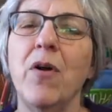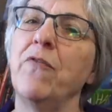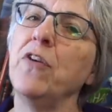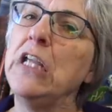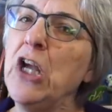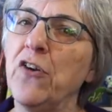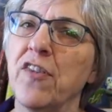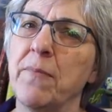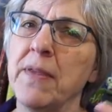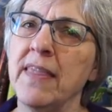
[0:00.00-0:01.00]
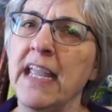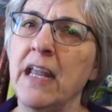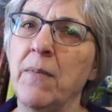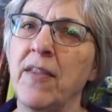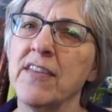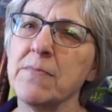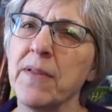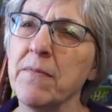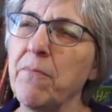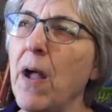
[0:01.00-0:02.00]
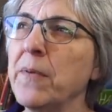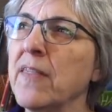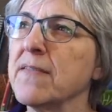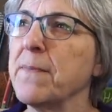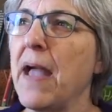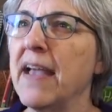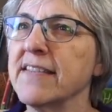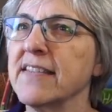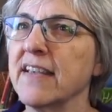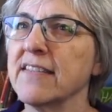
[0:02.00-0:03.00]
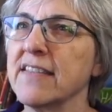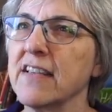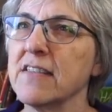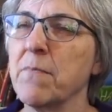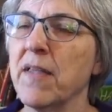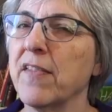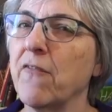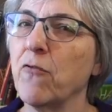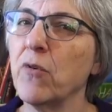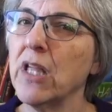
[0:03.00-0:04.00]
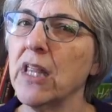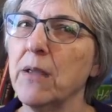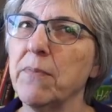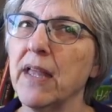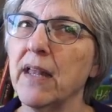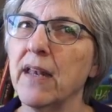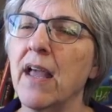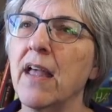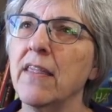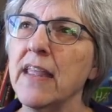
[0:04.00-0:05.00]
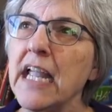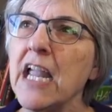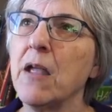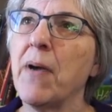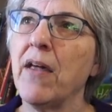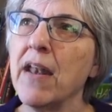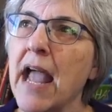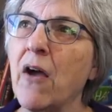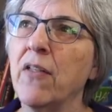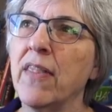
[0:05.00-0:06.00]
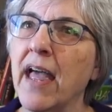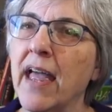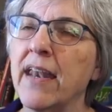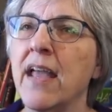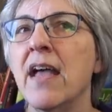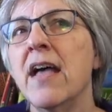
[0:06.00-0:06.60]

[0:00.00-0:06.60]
well, for years I've been thinking about this, but probably the past 6 months I've really been thinking about it now and then,